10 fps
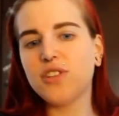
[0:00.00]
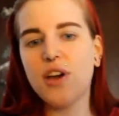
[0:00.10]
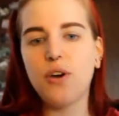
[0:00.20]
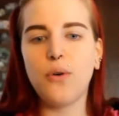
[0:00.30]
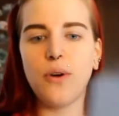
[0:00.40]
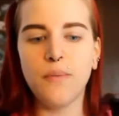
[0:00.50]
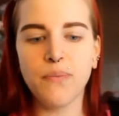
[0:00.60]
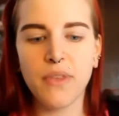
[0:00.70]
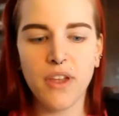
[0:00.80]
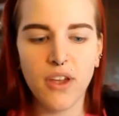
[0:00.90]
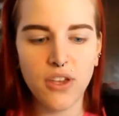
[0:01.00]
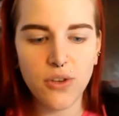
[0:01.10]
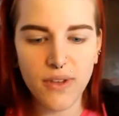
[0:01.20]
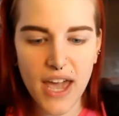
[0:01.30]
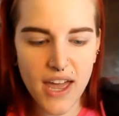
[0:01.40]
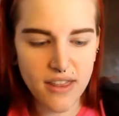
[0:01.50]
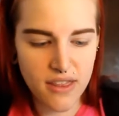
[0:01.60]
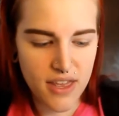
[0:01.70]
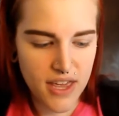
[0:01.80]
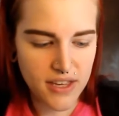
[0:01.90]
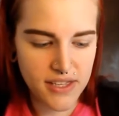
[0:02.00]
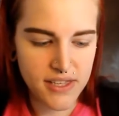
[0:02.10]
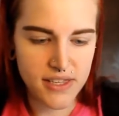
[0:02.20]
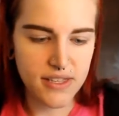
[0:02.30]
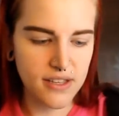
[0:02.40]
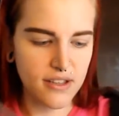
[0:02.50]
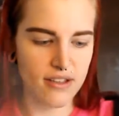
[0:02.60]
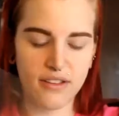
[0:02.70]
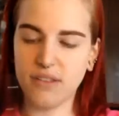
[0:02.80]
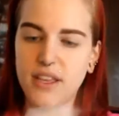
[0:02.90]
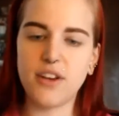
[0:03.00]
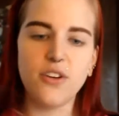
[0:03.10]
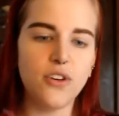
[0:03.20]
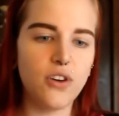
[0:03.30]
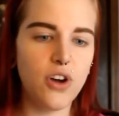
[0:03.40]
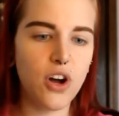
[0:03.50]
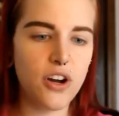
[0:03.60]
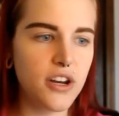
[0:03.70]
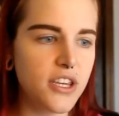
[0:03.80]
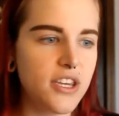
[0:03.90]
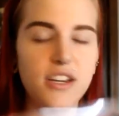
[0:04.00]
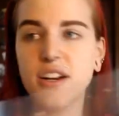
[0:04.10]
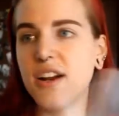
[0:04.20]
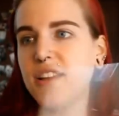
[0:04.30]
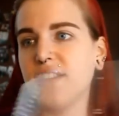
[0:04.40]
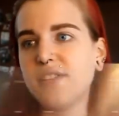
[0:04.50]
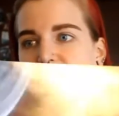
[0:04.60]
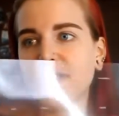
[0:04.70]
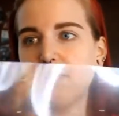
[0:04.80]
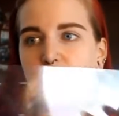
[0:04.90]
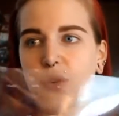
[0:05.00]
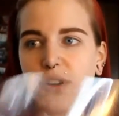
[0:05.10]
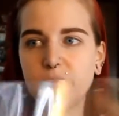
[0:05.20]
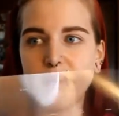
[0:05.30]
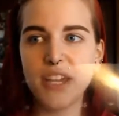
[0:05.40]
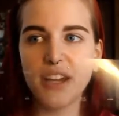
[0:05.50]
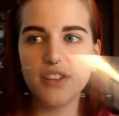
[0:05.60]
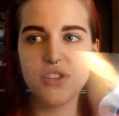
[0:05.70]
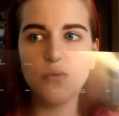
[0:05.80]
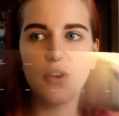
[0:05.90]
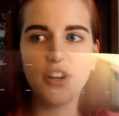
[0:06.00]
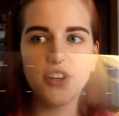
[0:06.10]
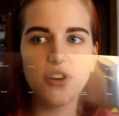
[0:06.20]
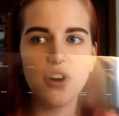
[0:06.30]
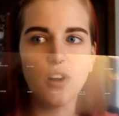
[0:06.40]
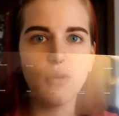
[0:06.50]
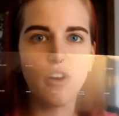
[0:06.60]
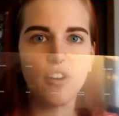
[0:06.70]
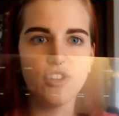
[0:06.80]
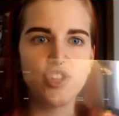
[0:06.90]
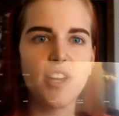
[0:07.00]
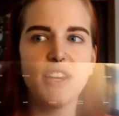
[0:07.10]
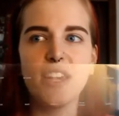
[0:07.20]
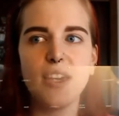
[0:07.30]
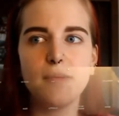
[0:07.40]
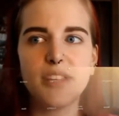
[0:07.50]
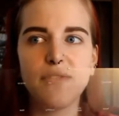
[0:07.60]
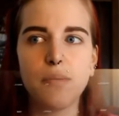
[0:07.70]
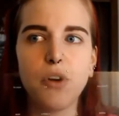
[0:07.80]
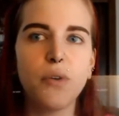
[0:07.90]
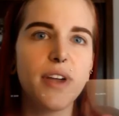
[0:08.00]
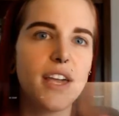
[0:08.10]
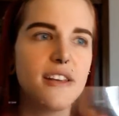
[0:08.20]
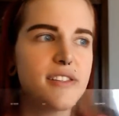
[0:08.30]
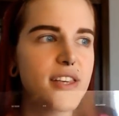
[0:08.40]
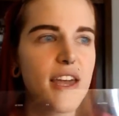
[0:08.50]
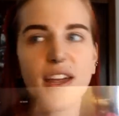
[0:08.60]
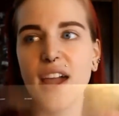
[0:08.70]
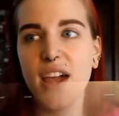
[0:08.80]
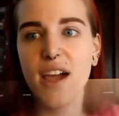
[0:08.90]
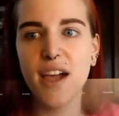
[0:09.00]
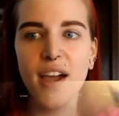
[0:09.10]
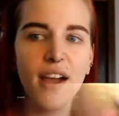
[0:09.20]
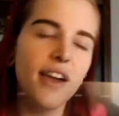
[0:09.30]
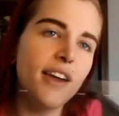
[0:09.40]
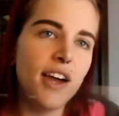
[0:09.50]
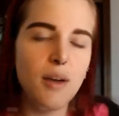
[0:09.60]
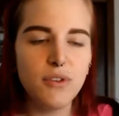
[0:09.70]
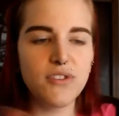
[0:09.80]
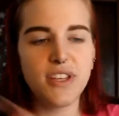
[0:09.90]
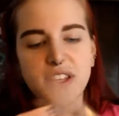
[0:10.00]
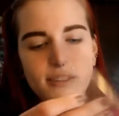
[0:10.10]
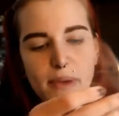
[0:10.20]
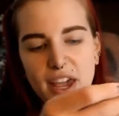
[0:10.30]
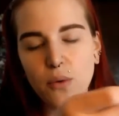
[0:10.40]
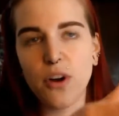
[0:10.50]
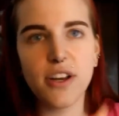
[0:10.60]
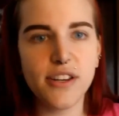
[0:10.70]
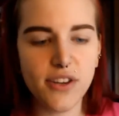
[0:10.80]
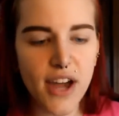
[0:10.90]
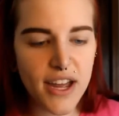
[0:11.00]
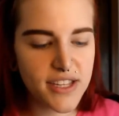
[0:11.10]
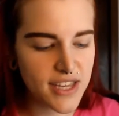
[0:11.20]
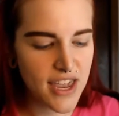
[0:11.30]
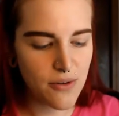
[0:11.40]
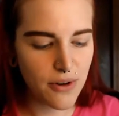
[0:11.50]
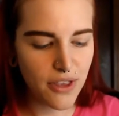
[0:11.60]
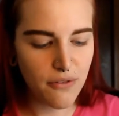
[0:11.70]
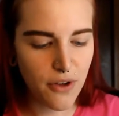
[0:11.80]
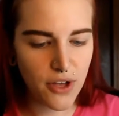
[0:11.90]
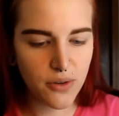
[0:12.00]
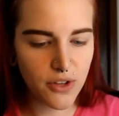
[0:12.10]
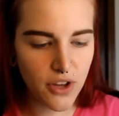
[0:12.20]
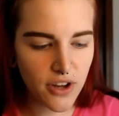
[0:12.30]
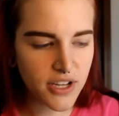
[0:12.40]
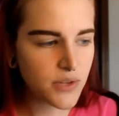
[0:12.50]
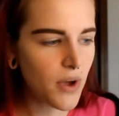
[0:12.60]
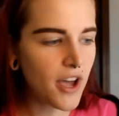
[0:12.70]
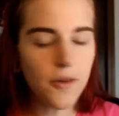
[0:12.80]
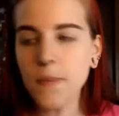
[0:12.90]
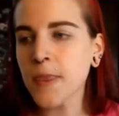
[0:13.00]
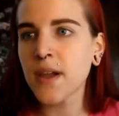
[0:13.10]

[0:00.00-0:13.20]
So you get this little card here, and this is important because you want to know all the shade names. If I'm going in saying, hey, I'm using this pink one, you guys can't really follow along as well.